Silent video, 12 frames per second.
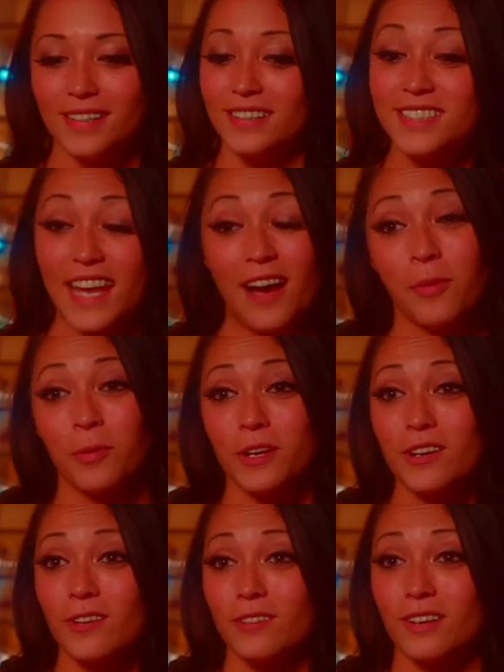It's cowboy.
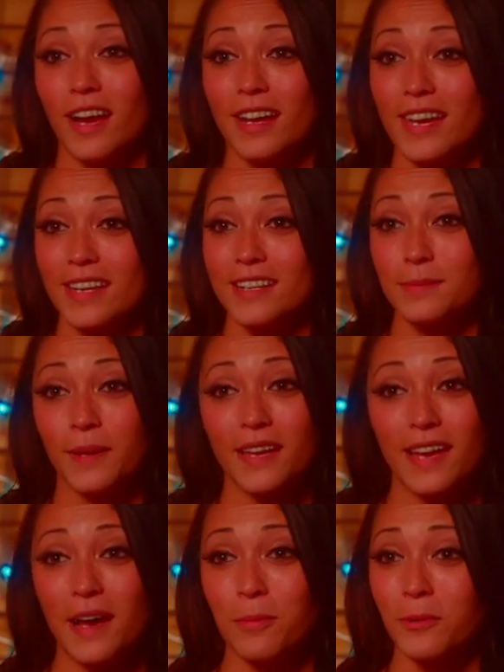You don't. I can't
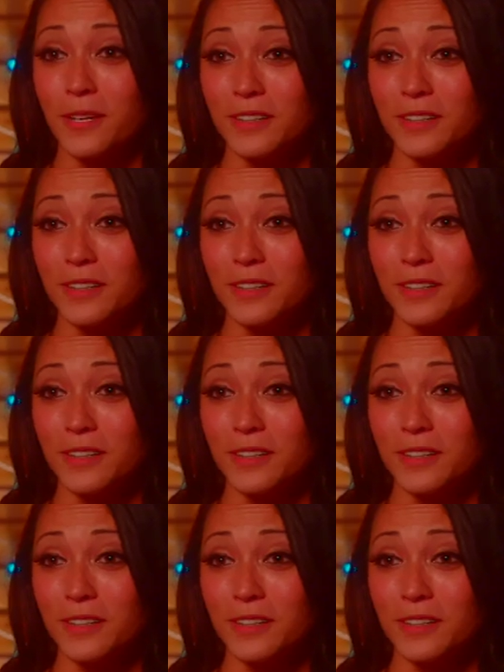explain cowboy.